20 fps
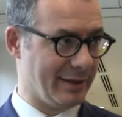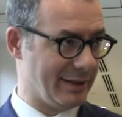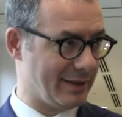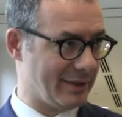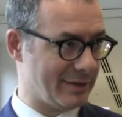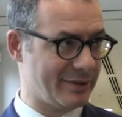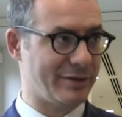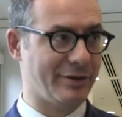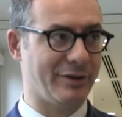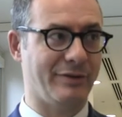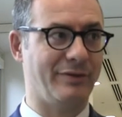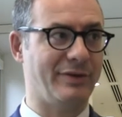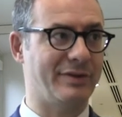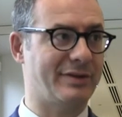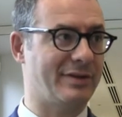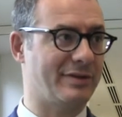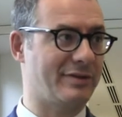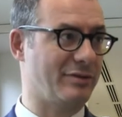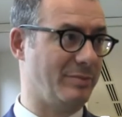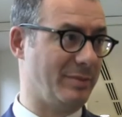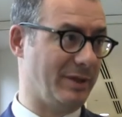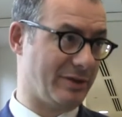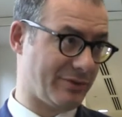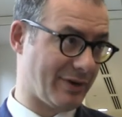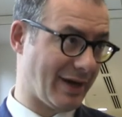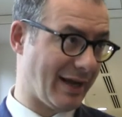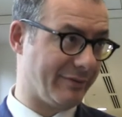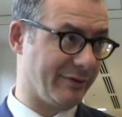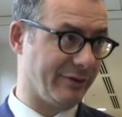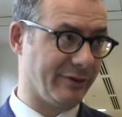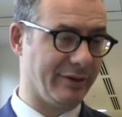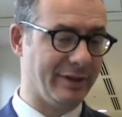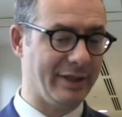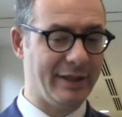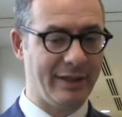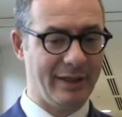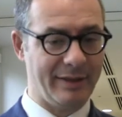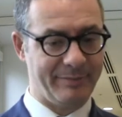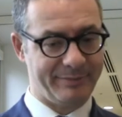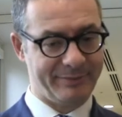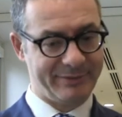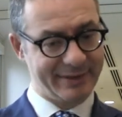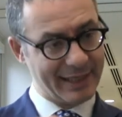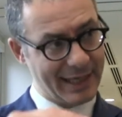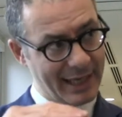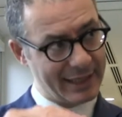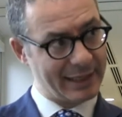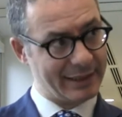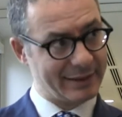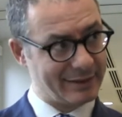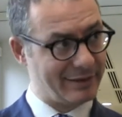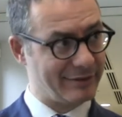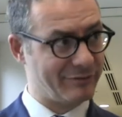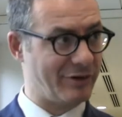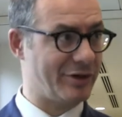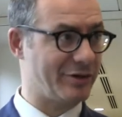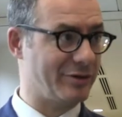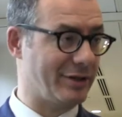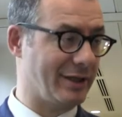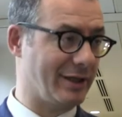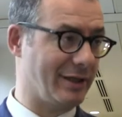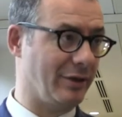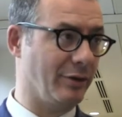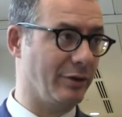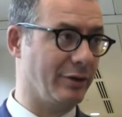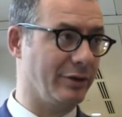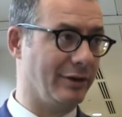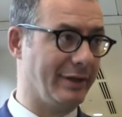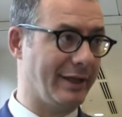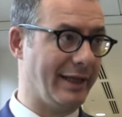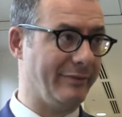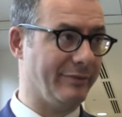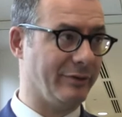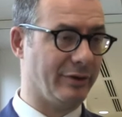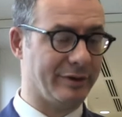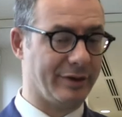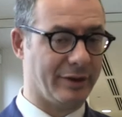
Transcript: services, could be travel, done at the regional and local level.